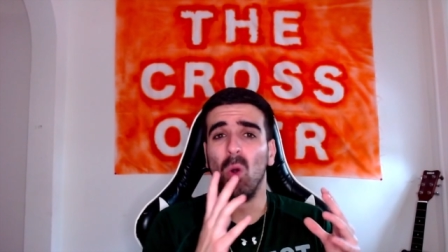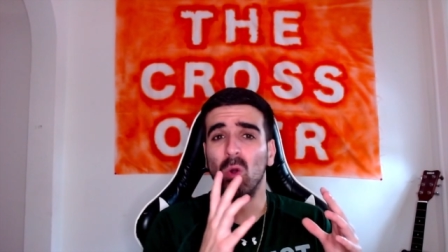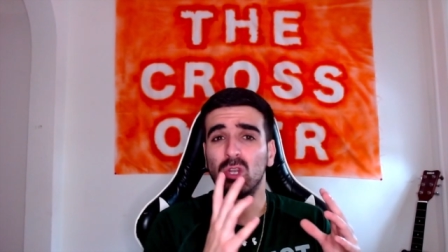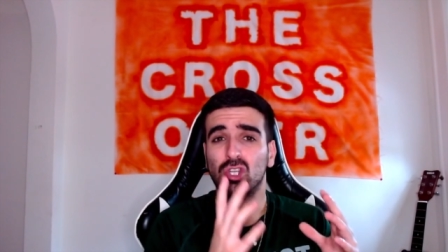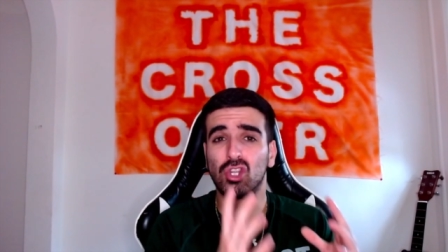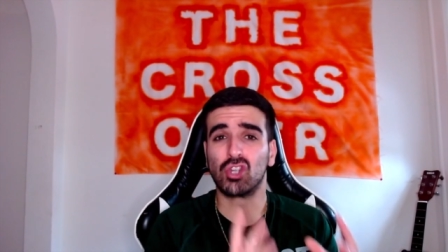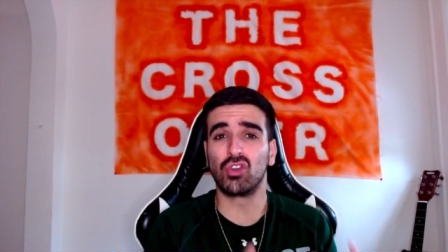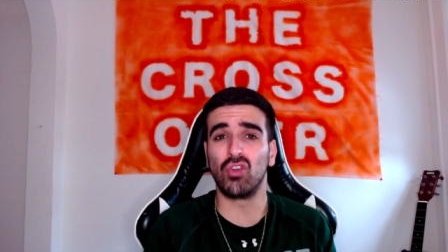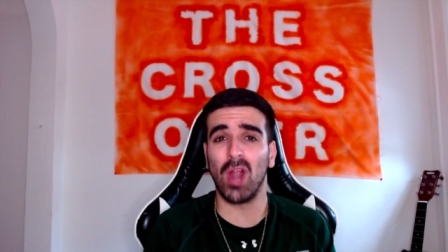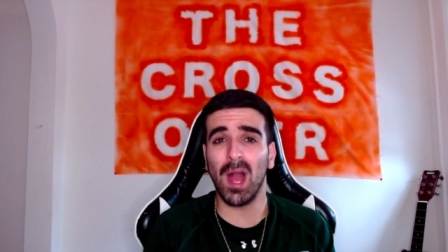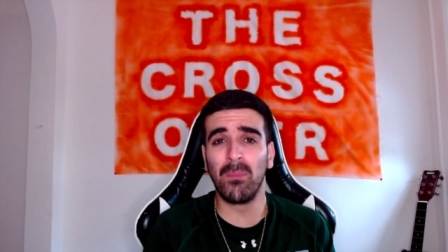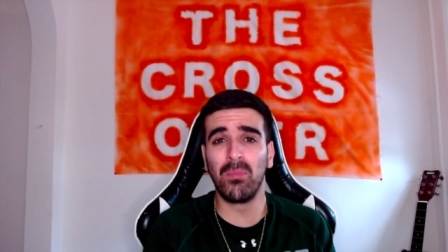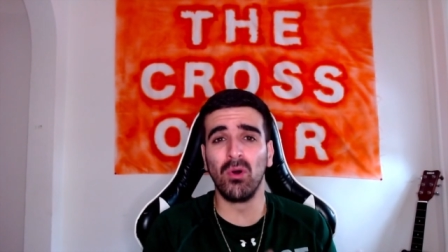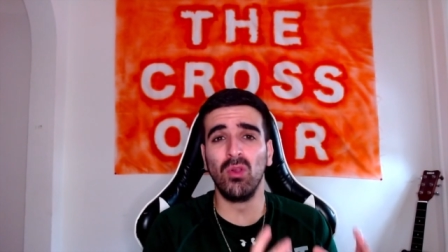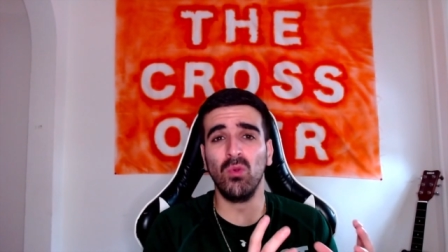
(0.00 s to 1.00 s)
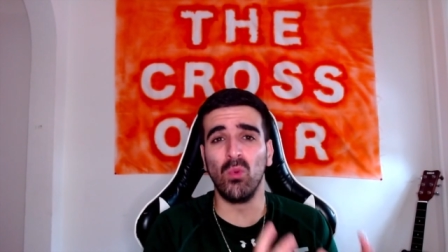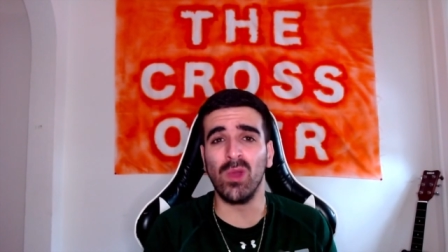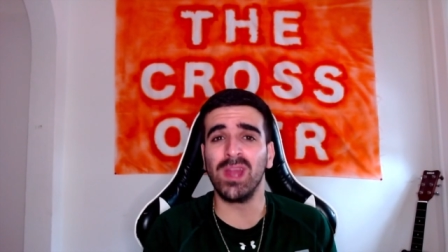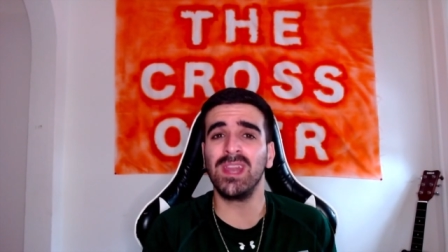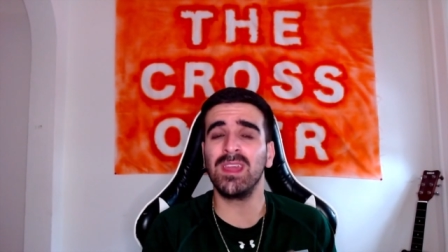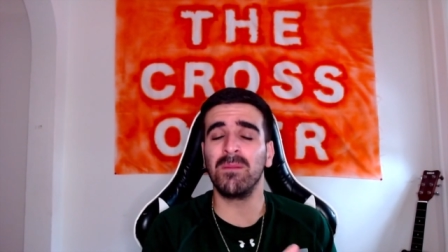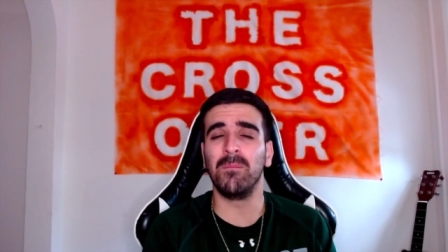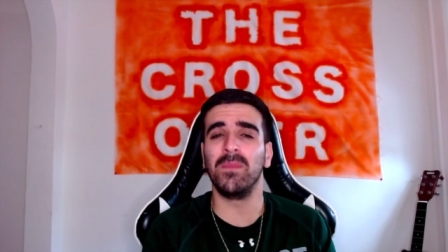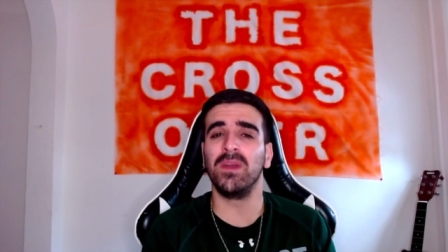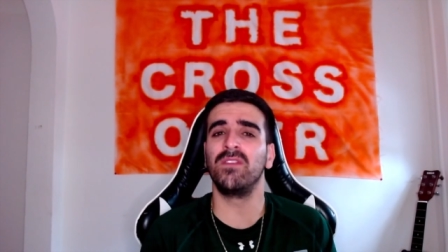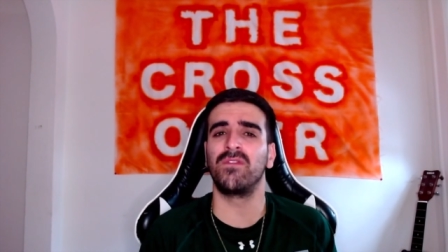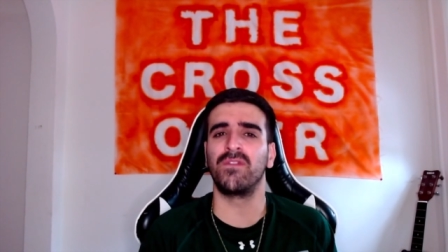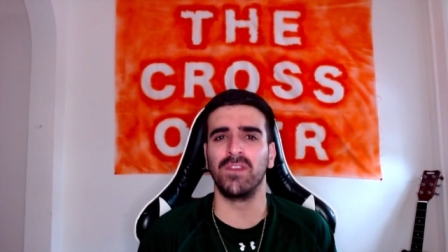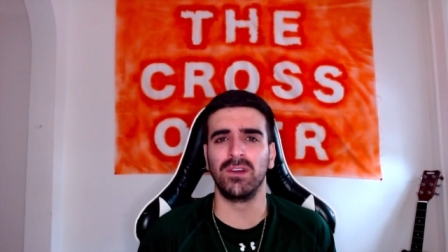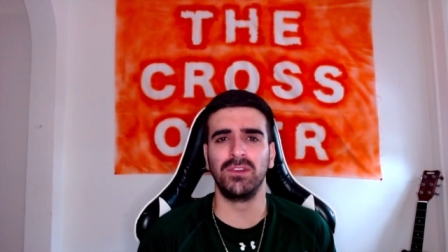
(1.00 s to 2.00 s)
treble winning
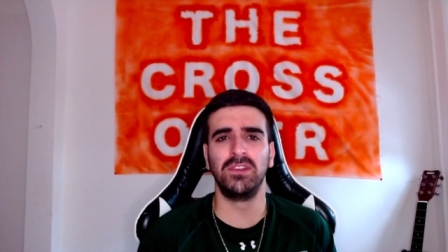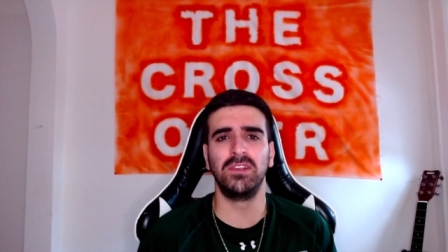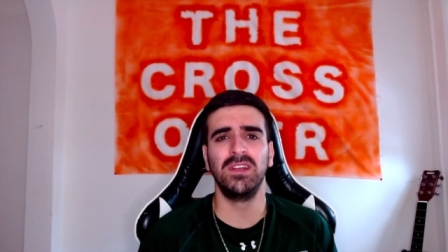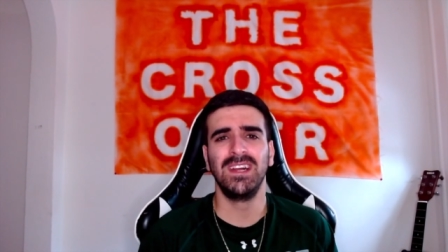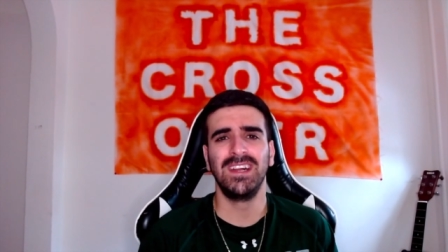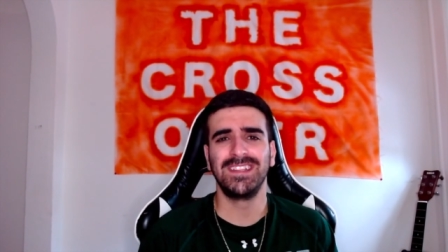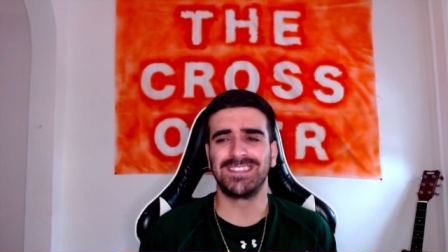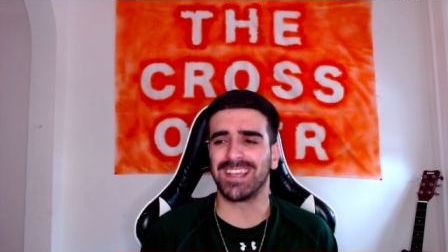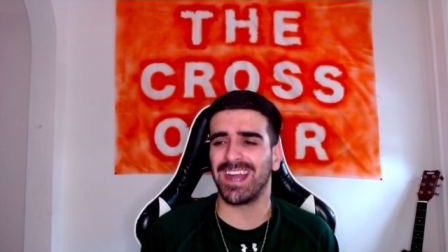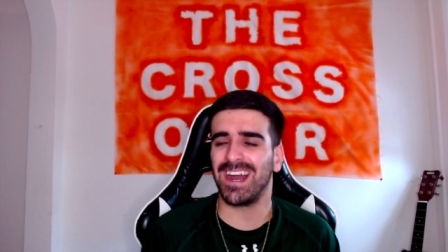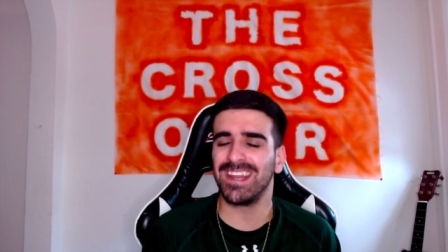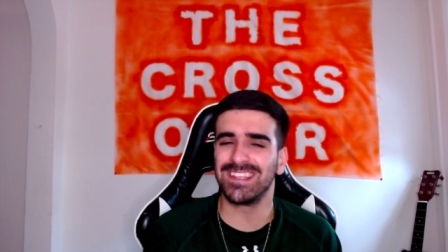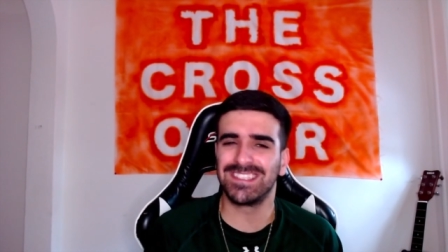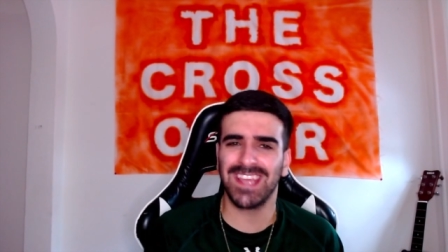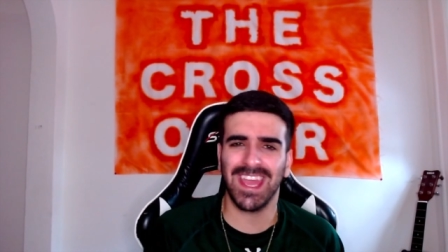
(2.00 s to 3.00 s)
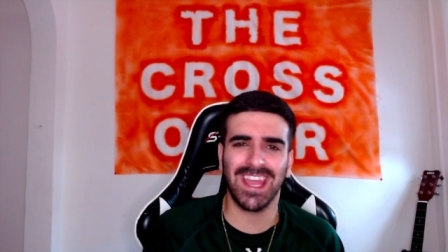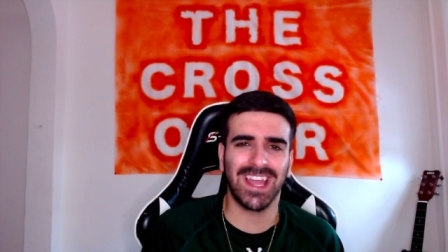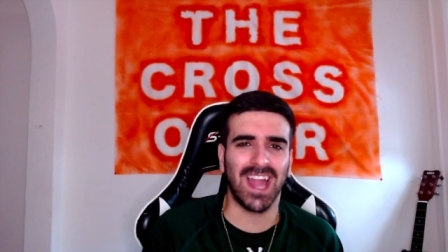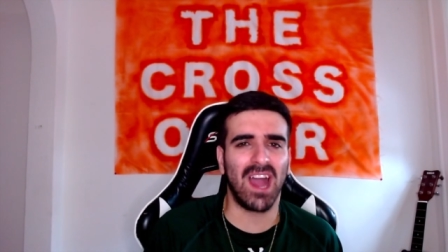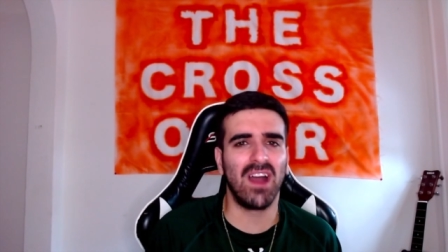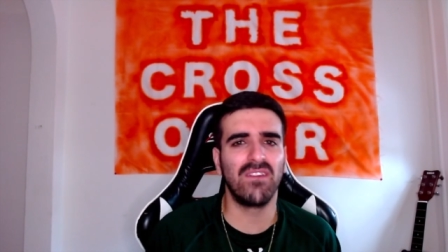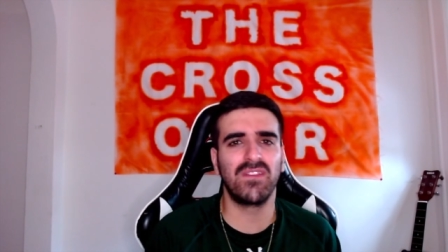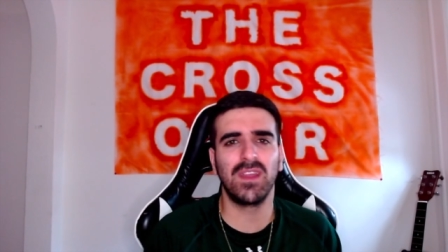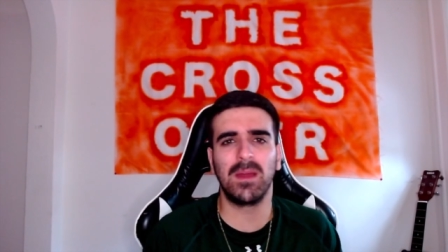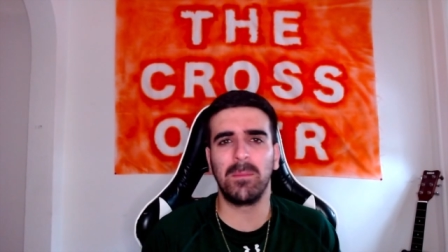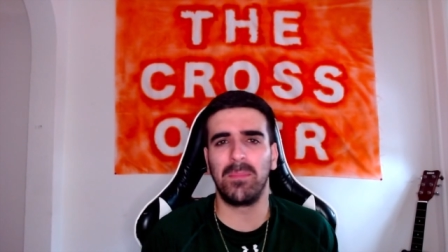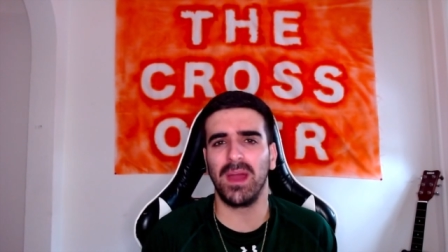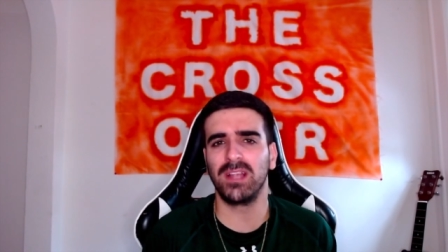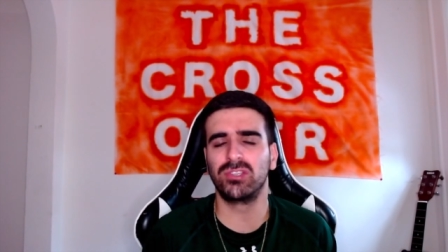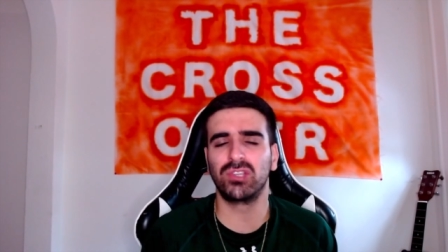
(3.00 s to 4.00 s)
midfielder to kind of take Gavi and
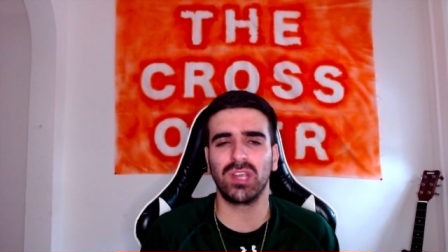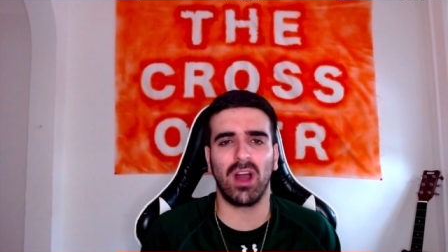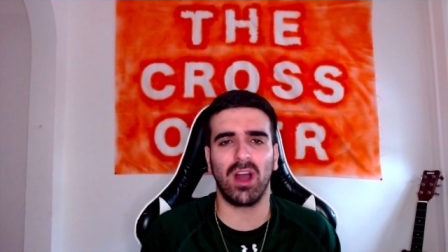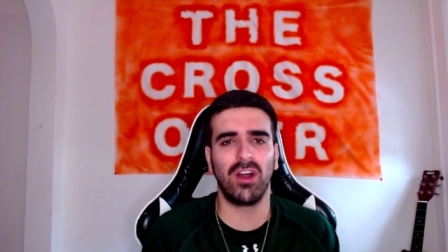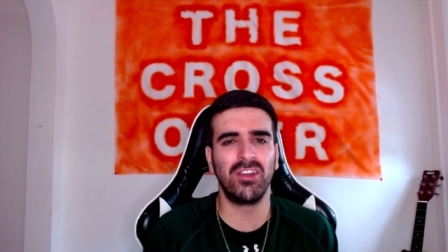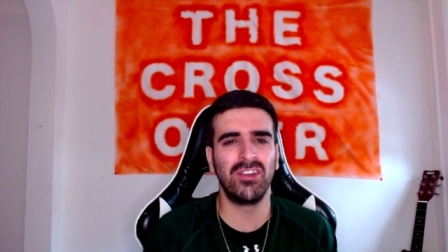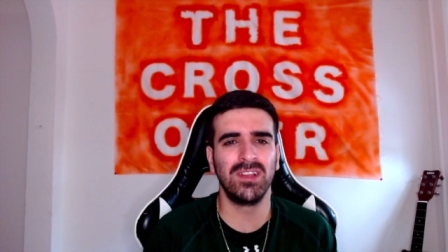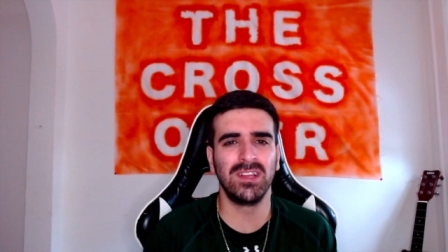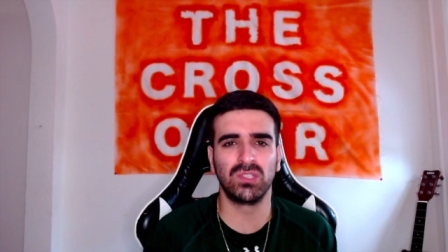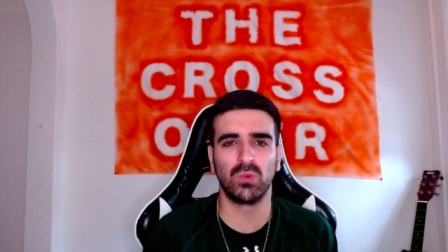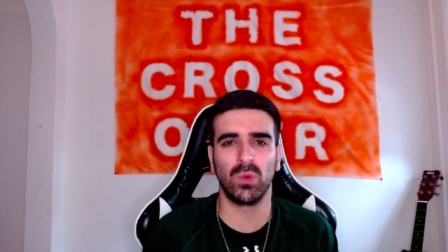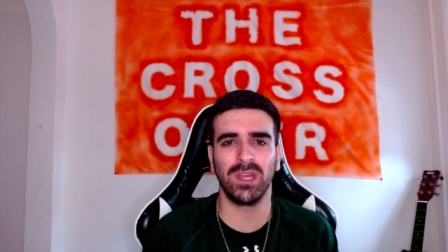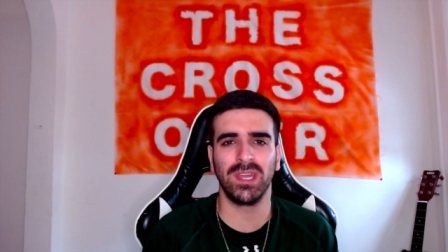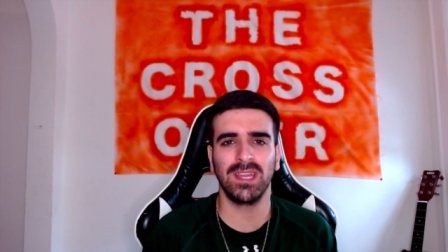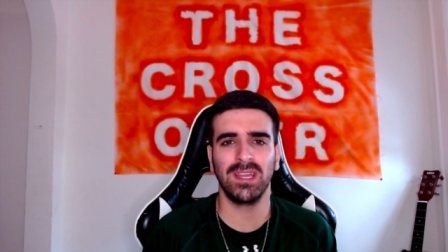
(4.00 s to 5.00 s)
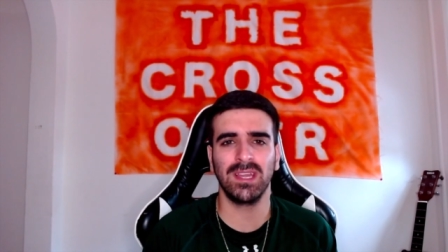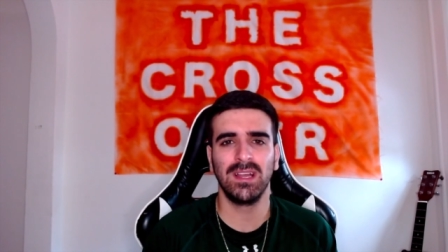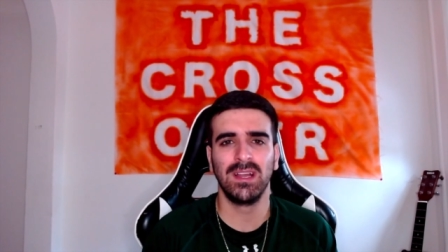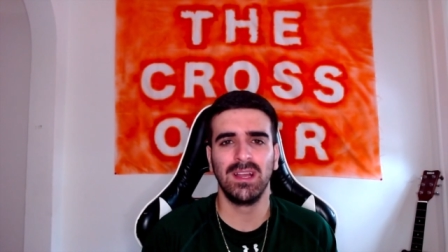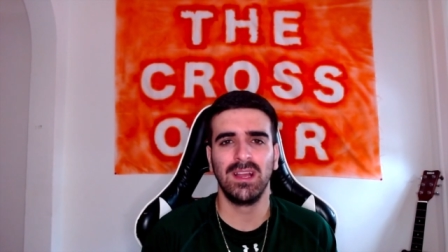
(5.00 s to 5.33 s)
Pedri under his wing.